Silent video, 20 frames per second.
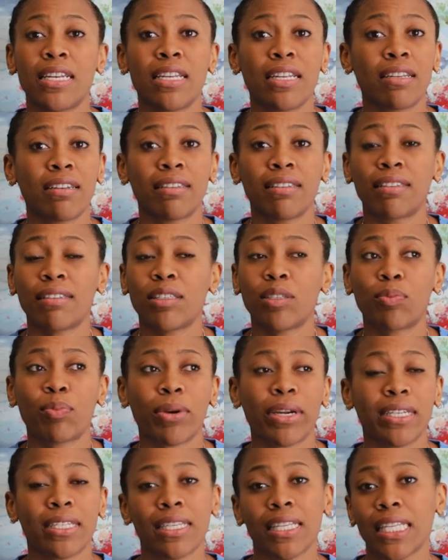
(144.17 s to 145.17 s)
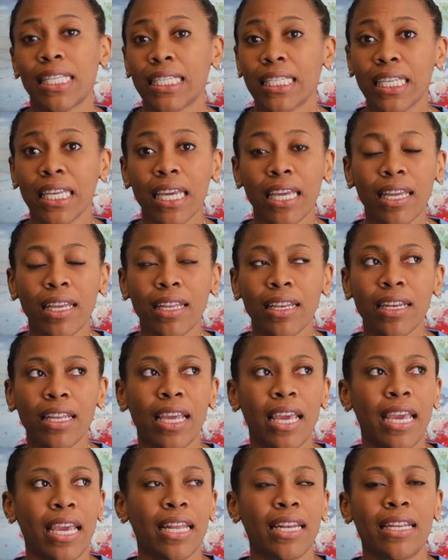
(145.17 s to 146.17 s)
didn't spread to the skin,
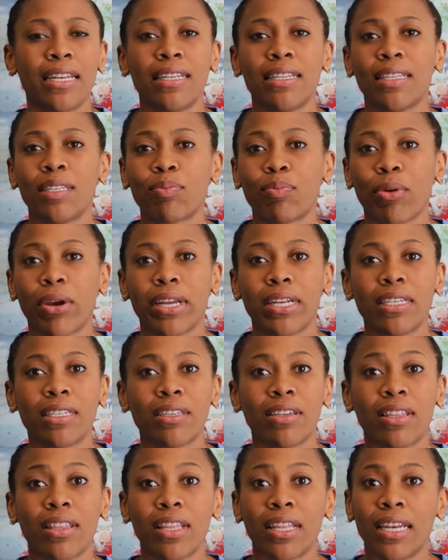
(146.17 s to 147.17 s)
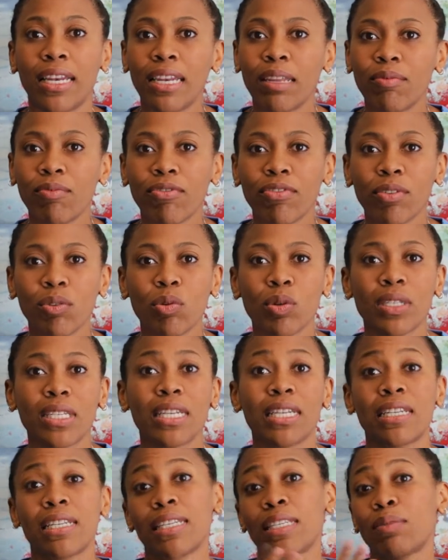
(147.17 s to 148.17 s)
it didn't spread to the lymph nodes,
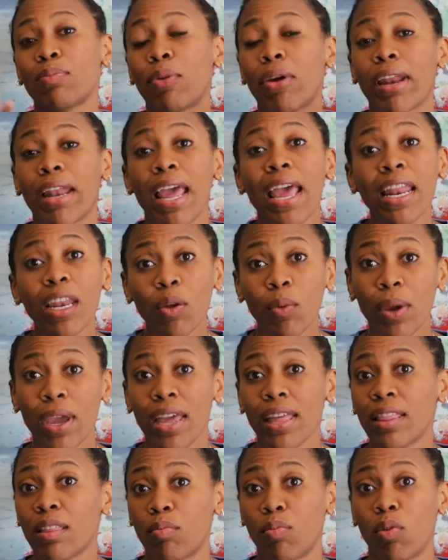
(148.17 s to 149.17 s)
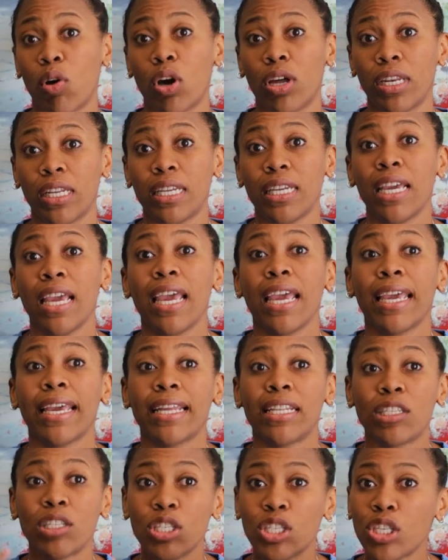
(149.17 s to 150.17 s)
it didn't spread anywhere in the body.
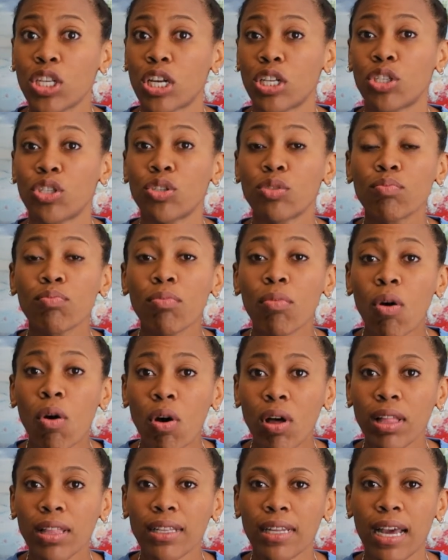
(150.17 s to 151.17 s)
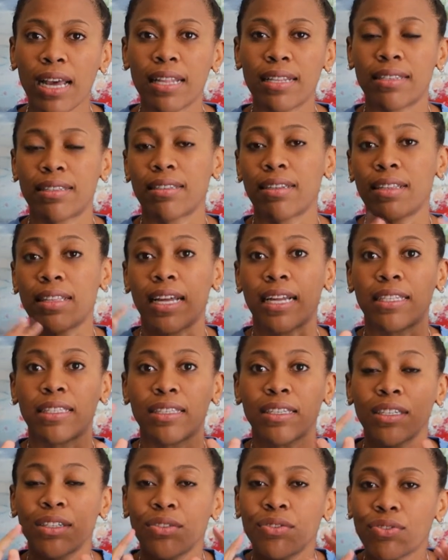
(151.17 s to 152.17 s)
It's a small cancer
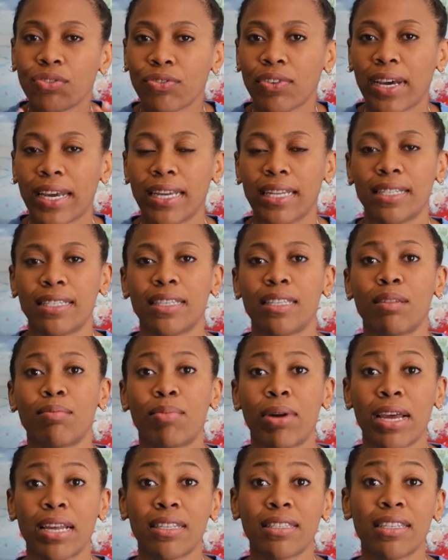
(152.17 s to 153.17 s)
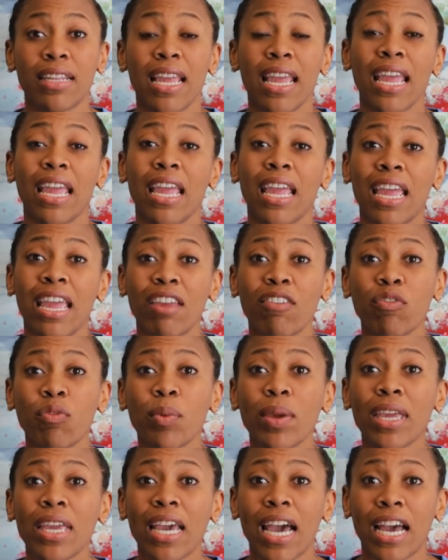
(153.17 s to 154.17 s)
that's confined to the breast. If
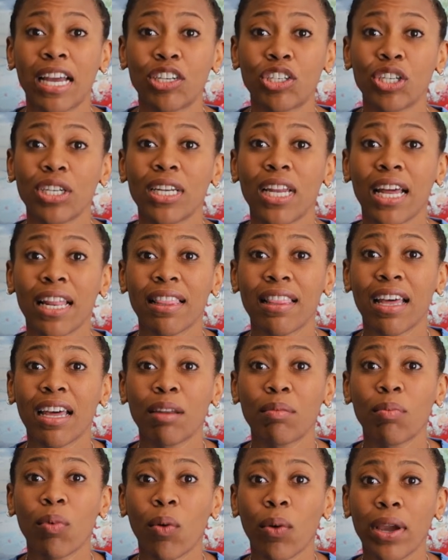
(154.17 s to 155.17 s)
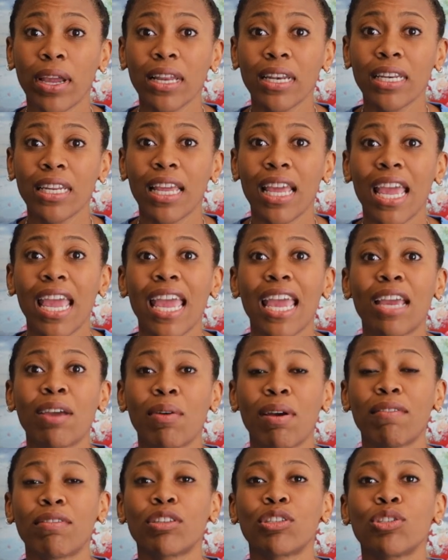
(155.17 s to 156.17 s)
we catch it at that point,
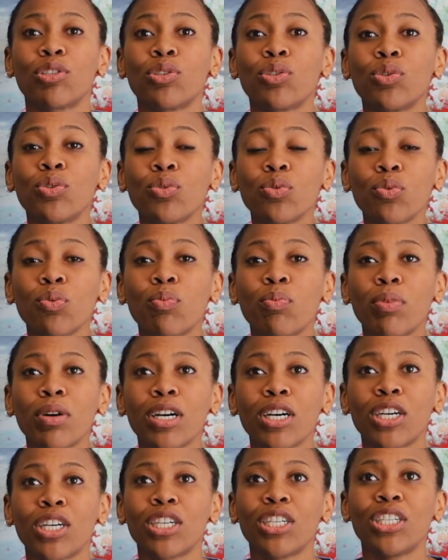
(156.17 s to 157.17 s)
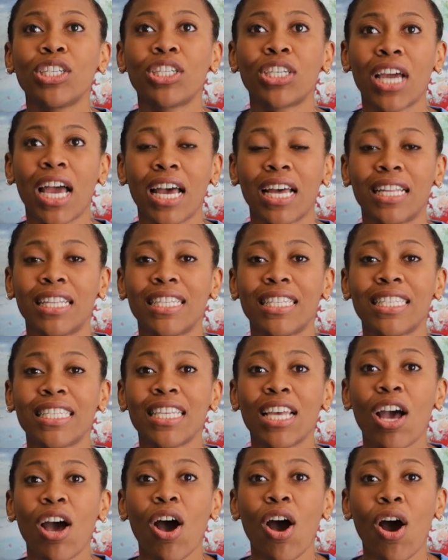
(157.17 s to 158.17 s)
we have a super good chance
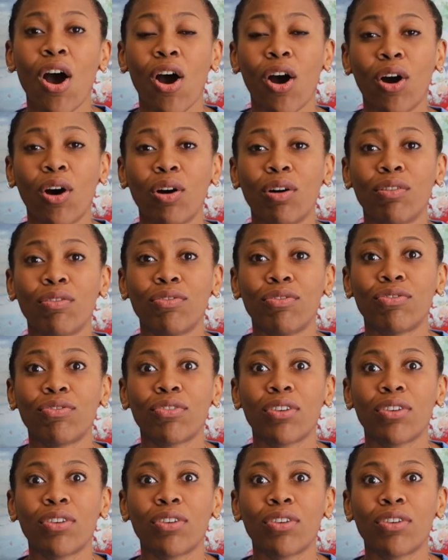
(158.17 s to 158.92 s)
of